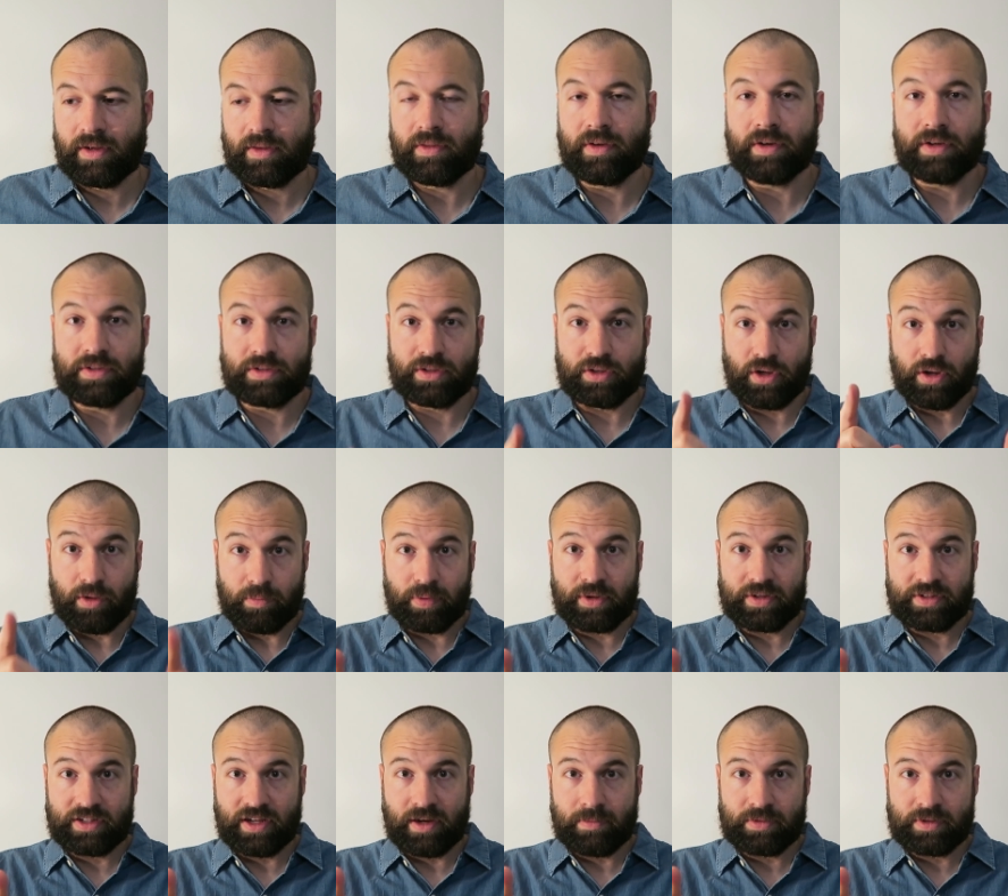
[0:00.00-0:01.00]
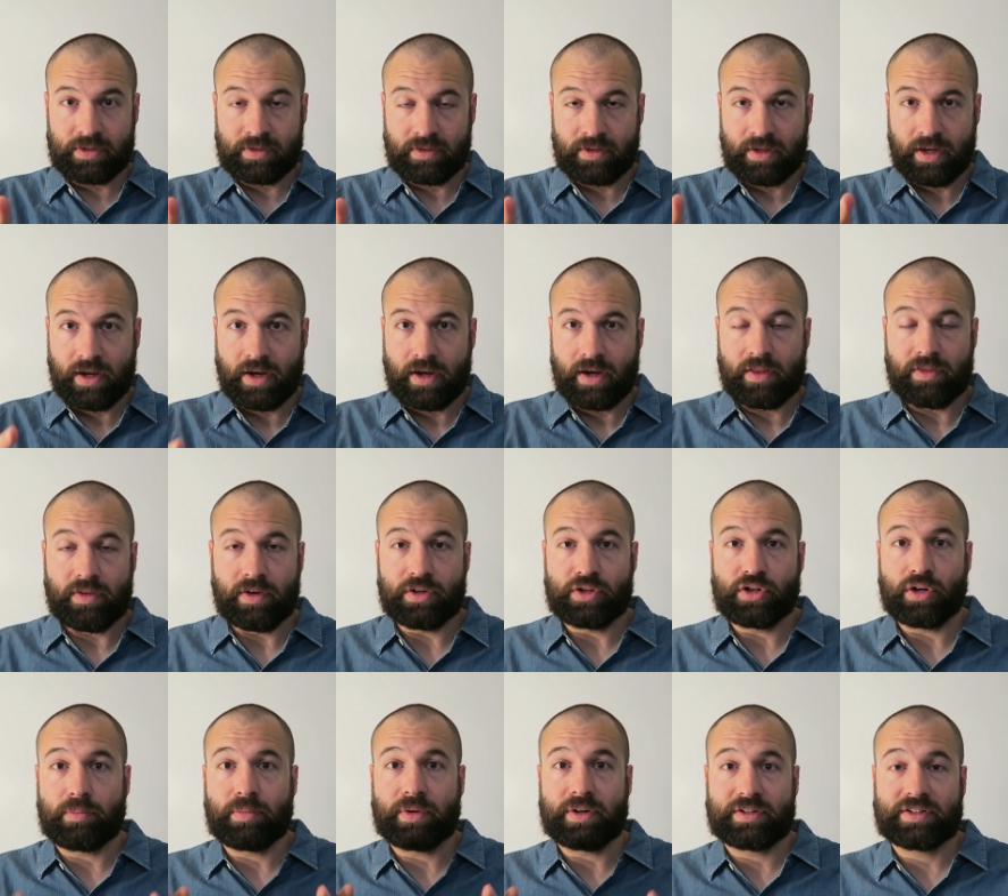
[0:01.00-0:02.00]
There's your perception, there's
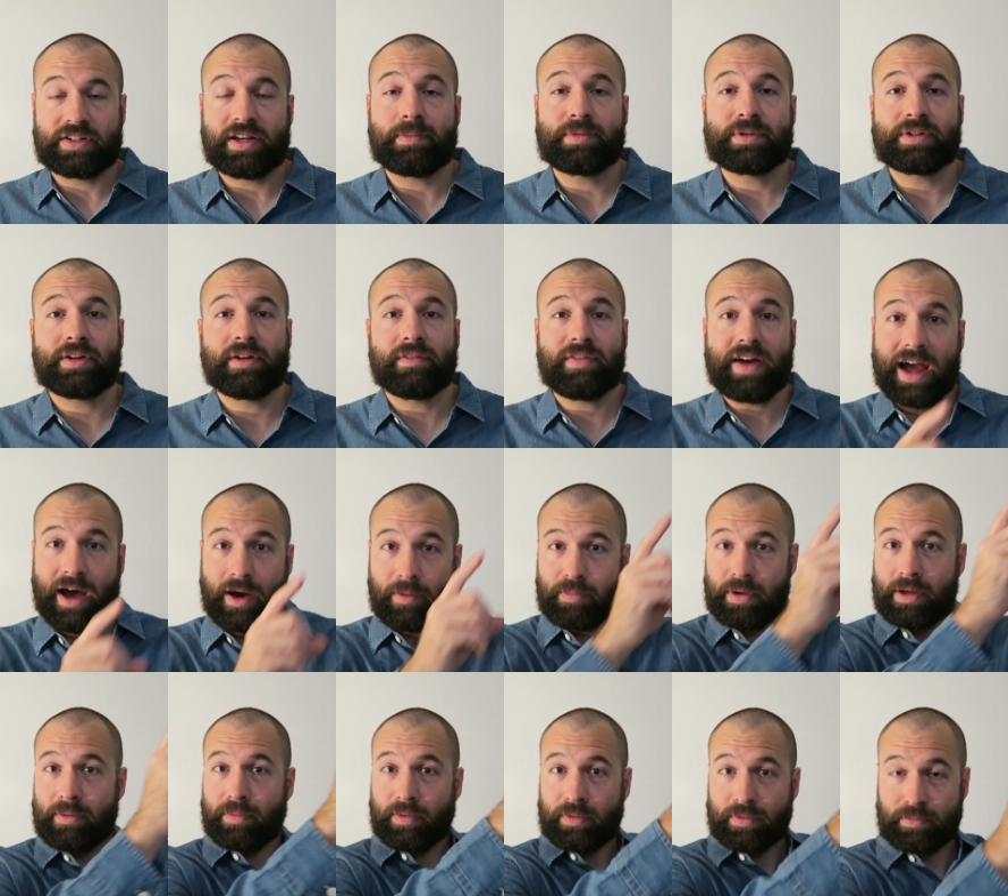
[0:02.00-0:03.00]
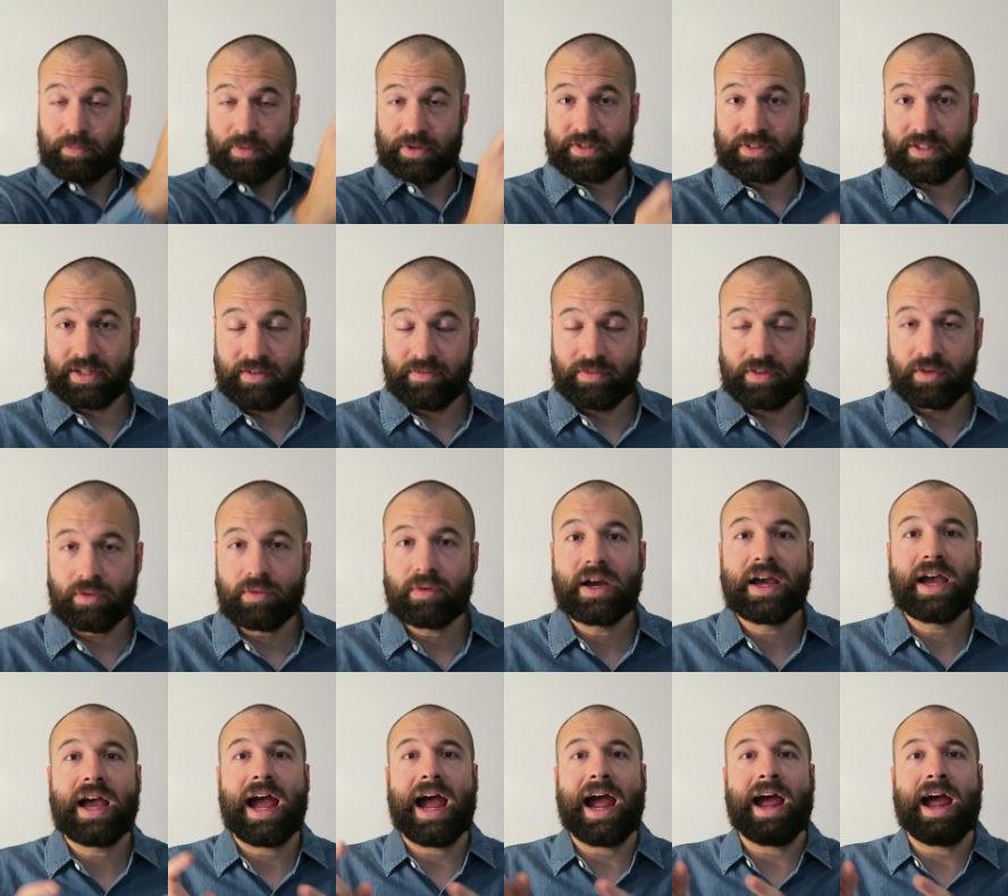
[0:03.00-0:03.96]
your perception of how people perceive you,